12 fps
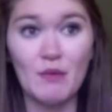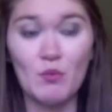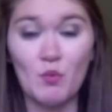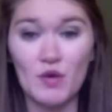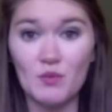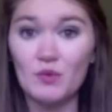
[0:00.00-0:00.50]

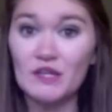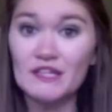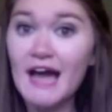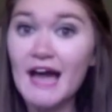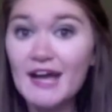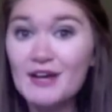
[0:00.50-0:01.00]
We Were
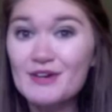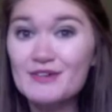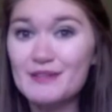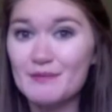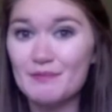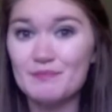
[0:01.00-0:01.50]

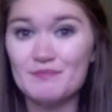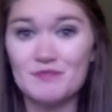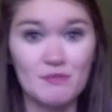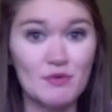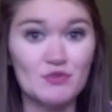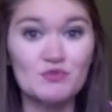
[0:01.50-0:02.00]
Liars,
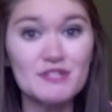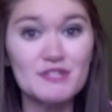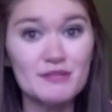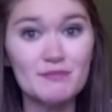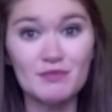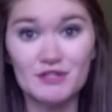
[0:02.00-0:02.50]
the most
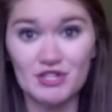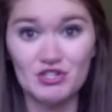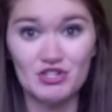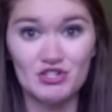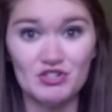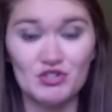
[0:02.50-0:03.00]
recent book that
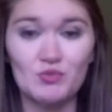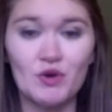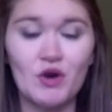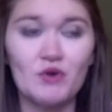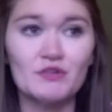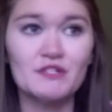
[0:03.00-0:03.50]
she just
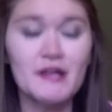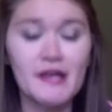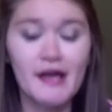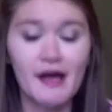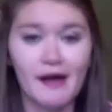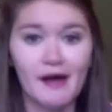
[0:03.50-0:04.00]
wrote,
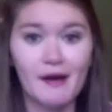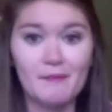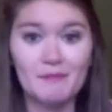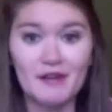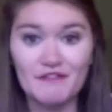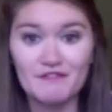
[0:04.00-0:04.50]

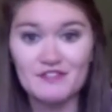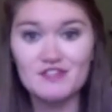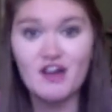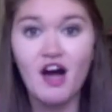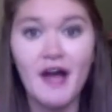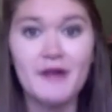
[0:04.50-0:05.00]
but if
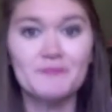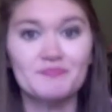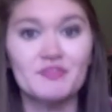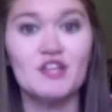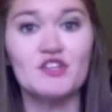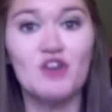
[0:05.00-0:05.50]
not,
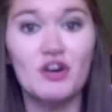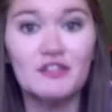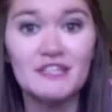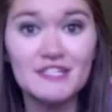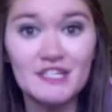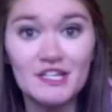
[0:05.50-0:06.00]
you'll
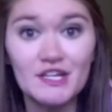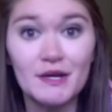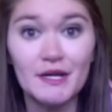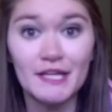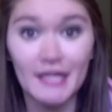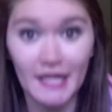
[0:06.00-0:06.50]
need to
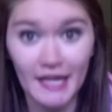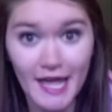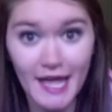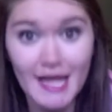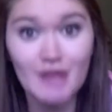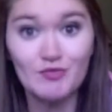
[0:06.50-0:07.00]
get
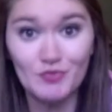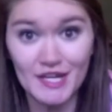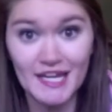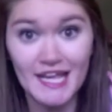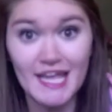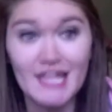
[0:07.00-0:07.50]
it and
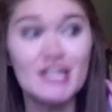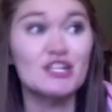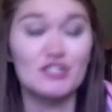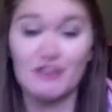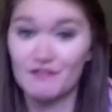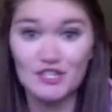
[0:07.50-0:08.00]
read it.
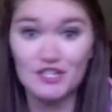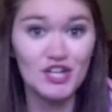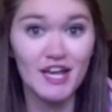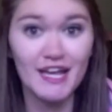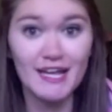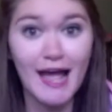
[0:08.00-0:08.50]
Definitely
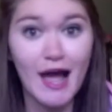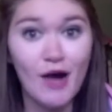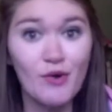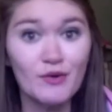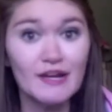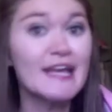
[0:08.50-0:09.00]
check it
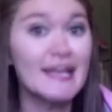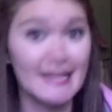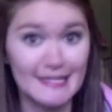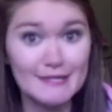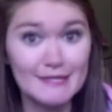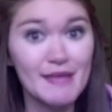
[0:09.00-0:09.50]
out.
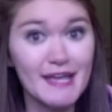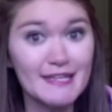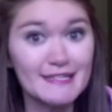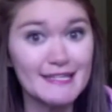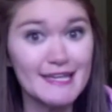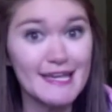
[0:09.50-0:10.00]
It's
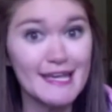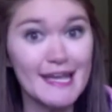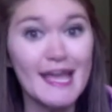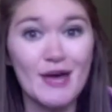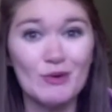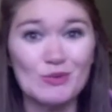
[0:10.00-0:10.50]
amazing.
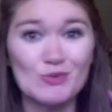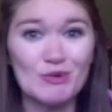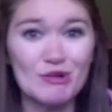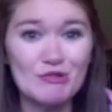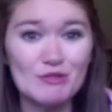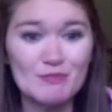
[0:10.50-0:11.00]
It was one
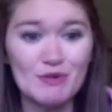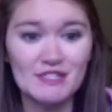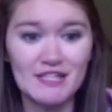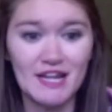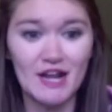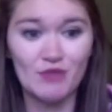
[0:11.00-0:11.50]
of those
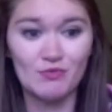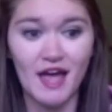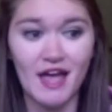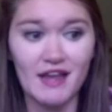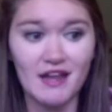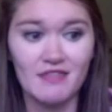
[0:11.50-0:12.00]
books that I
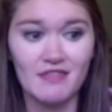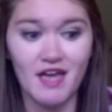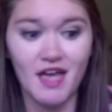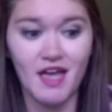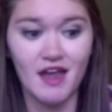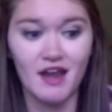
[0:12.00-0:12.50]
read and
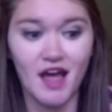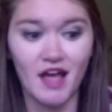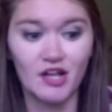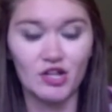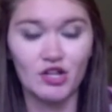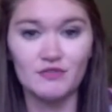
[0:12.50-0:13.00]
then
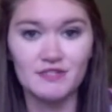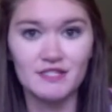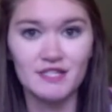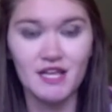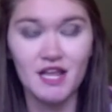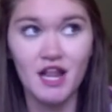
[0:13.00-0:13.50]
I closed it,